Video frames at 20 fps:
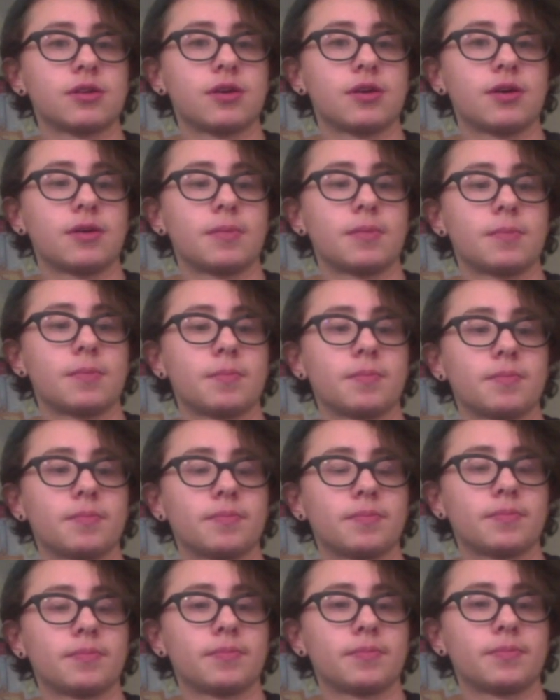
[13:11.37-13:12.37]

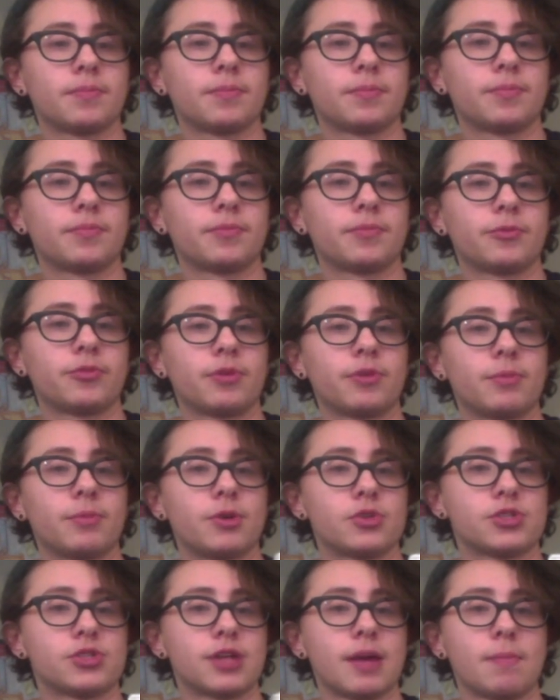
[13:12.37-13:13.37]
from
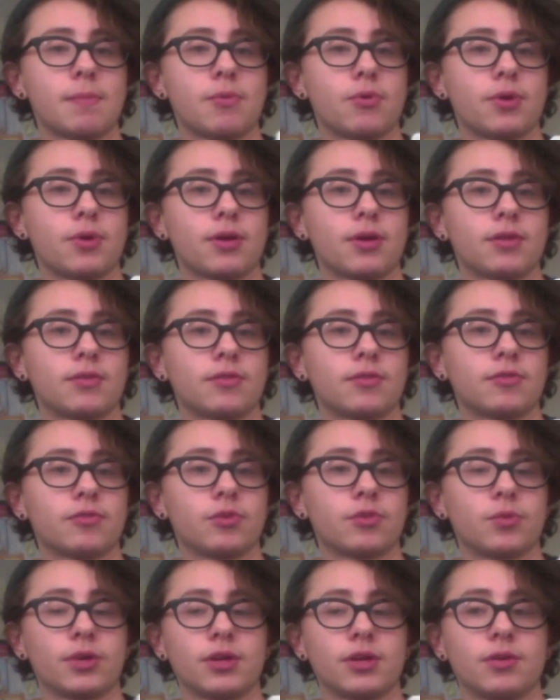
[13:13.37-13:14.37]
your standpoint
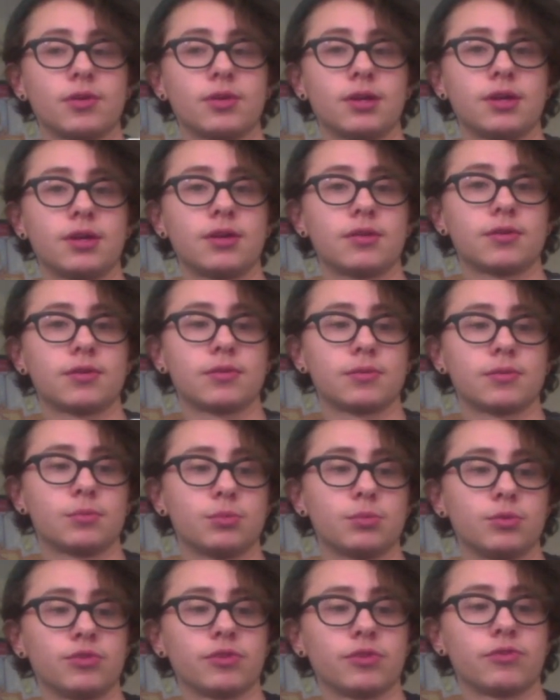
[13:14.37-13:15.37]
for what you need
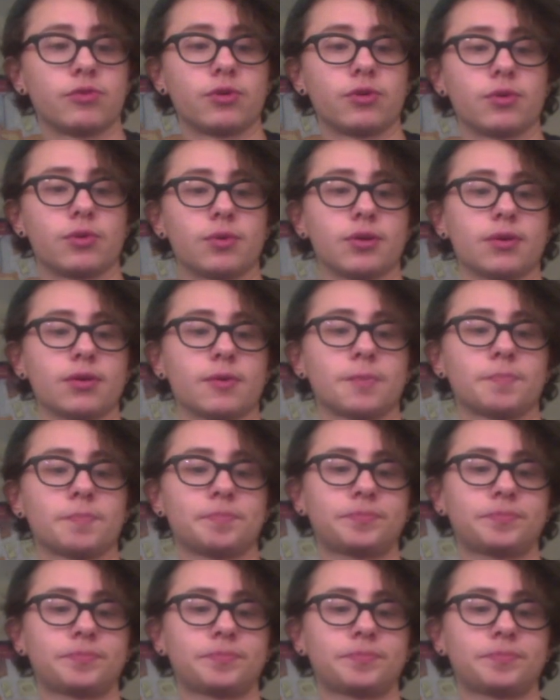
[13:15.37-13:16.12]
moving forward.